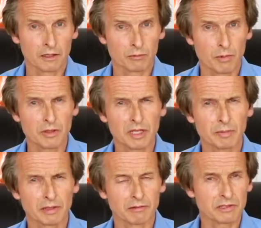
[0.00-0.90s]
When we think
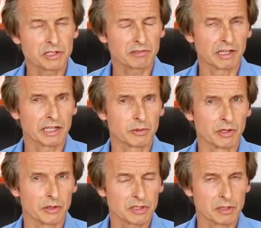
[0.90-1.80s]
about the risks related to
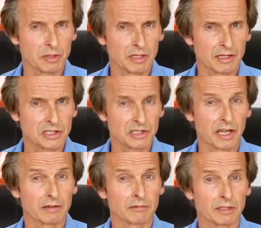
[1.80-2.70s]
endoscopy, they
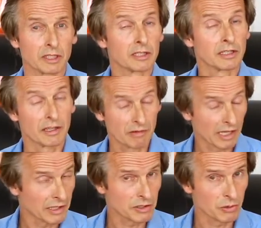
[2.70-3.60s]
start in
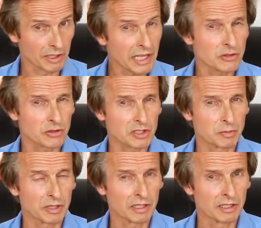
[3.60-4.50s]
regard to a
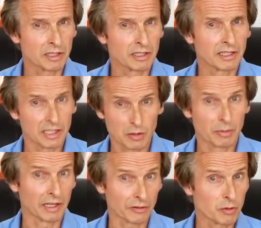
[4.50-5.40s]
gastroscopy in the
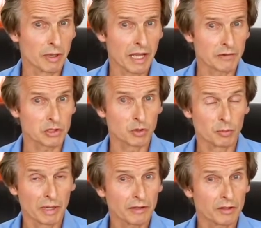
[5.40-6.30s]
mouth. You may have a sore
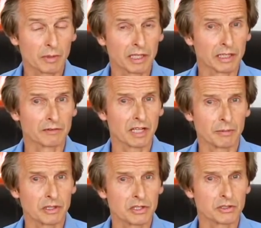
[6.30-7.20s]
mouth, you may have
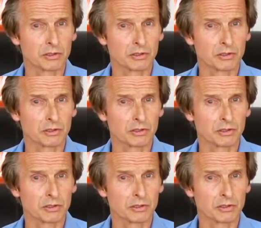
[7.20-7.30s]
damage to